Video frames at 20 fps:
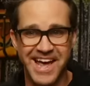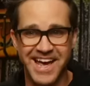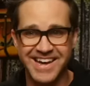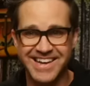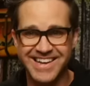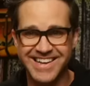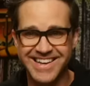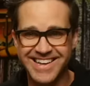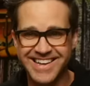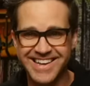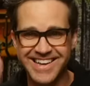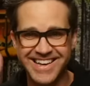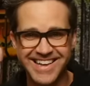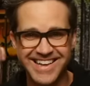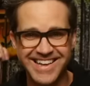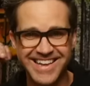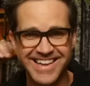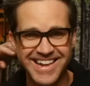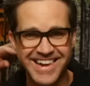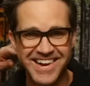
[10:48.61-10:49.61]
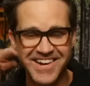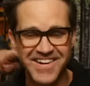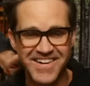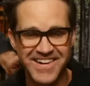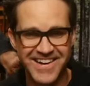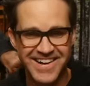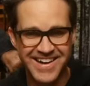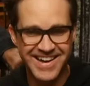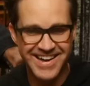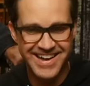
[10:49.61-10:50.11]
neck. Show show the
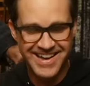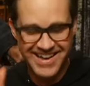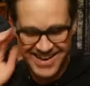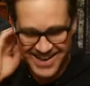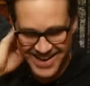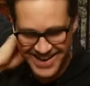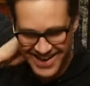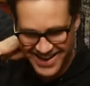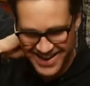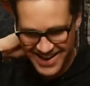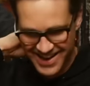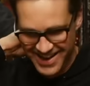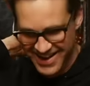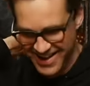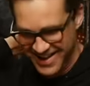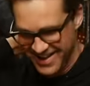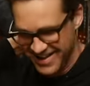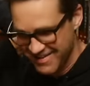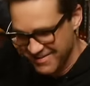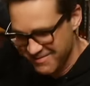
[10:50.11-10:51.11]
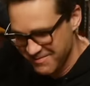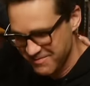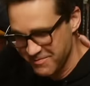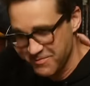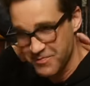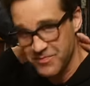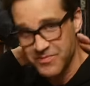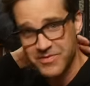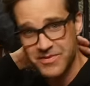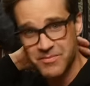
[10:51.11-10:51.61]
people. Uh,
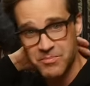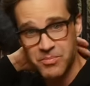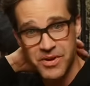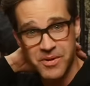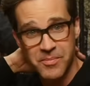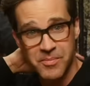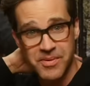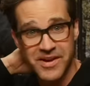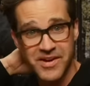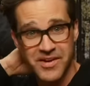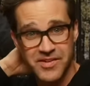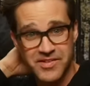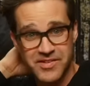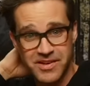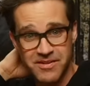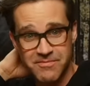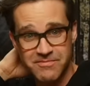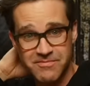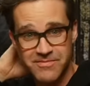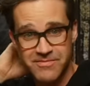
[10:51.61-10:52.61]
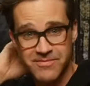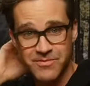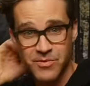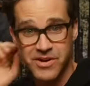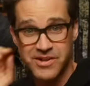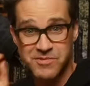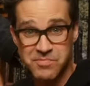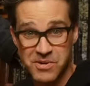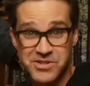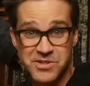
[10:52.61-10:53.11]
pretty embarrassing. That's good.
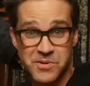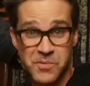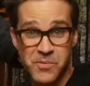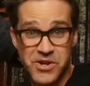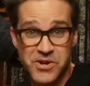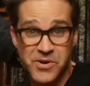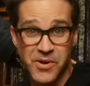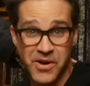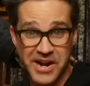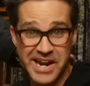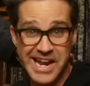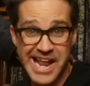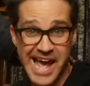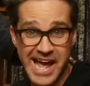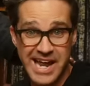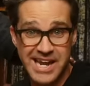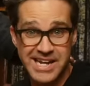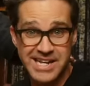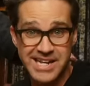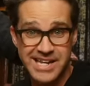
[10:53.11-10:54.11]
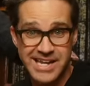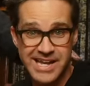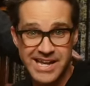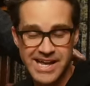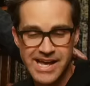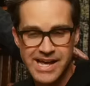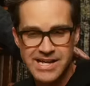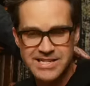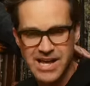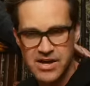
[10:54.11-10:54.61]
Especially when you're on a date.
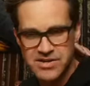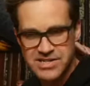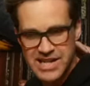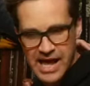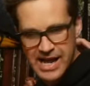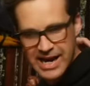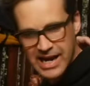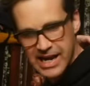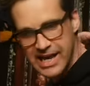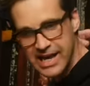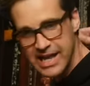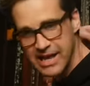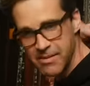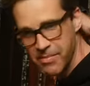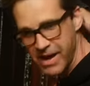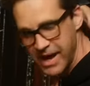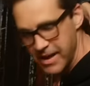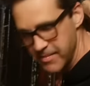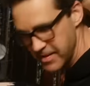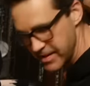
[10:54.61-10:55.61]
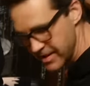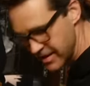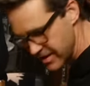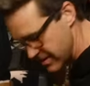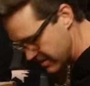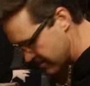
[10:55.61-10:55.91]
So I was like, lick it, baby.